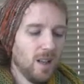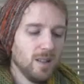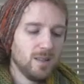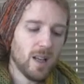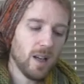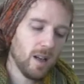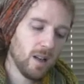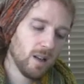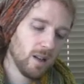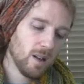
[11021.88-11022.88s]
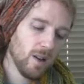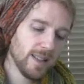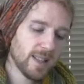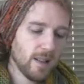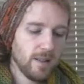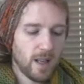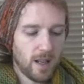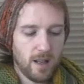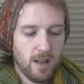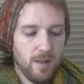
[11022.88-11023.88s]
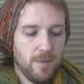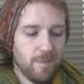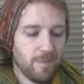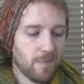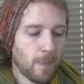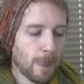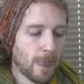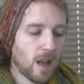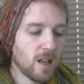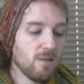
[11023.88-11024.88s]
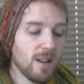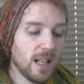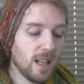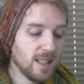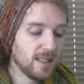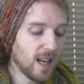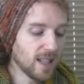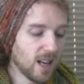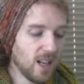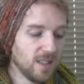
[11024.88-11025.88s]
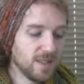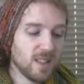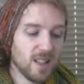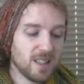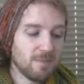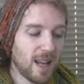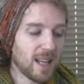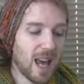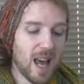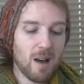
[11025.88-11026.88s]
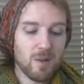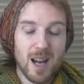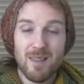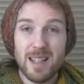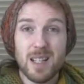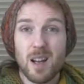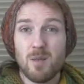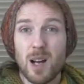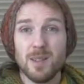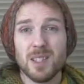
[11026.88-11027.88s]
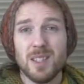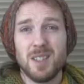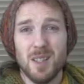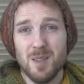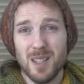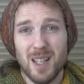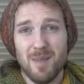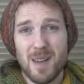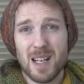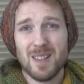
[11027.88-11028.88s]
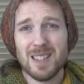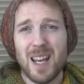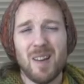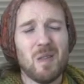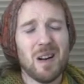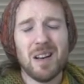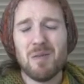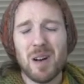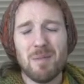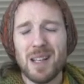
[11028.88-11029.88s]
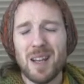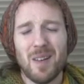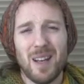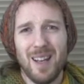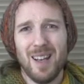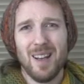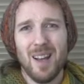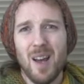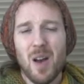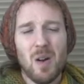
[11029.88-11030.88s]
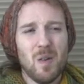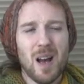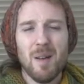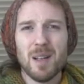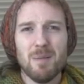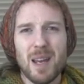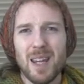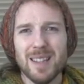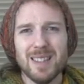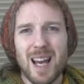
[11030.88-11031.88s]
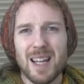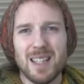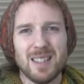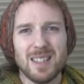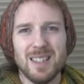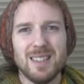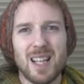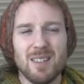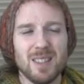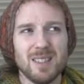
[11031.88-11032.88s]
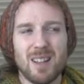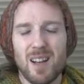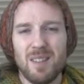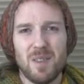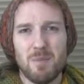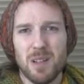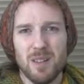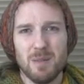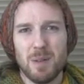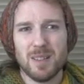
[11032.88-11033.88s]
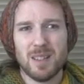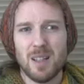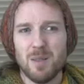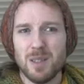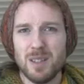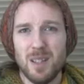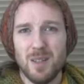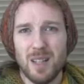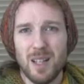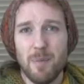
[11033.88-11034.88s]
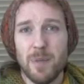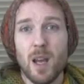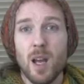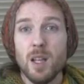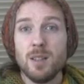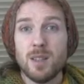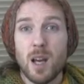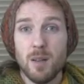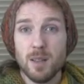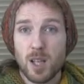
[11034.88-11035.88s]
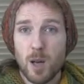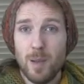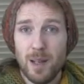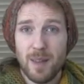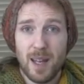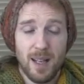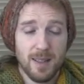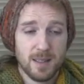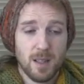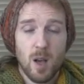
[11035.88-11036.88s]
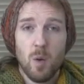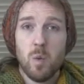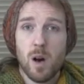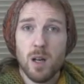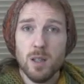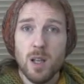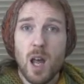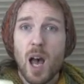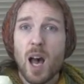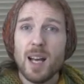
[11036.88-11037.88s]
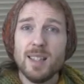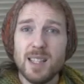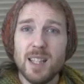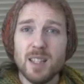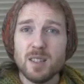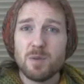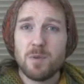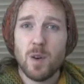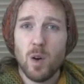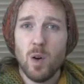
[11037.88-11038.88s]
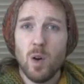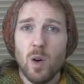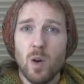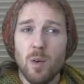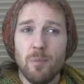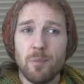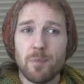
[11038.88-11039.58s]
So, I don't know. And I realised that I kind of started to make a hat without really knowing what I was going to do with it. And I was like, what am I doing? Well, I'm going to make this hat and it's just going to sit on the side for months because I don't know what to do with it. So, there's a couple of things. One, ideas for